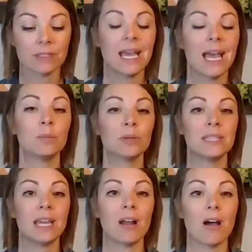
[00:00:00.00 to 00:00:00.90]

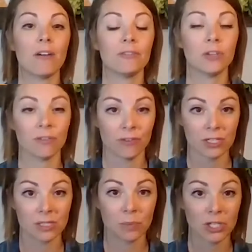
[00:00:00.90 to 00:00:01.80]
10% off your
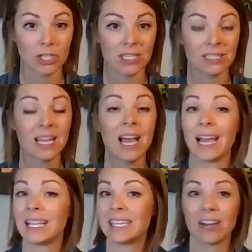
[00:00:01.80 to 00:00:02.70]
first purchase.
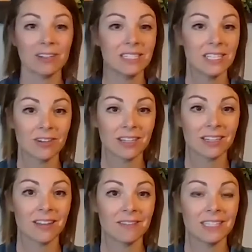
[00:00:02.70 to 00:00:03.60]
I guarantee you're going to
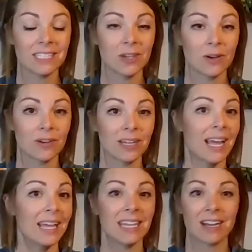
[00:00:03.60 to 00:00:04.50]
love the deodorant.
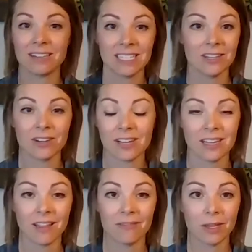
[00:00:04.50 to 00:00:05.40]
I guarantee you're going
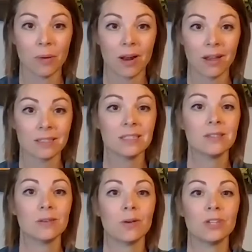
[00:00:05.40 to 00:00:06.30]
to love their products.
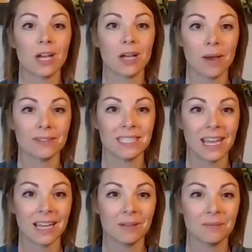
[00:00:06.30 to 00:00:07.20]
So go check them out today.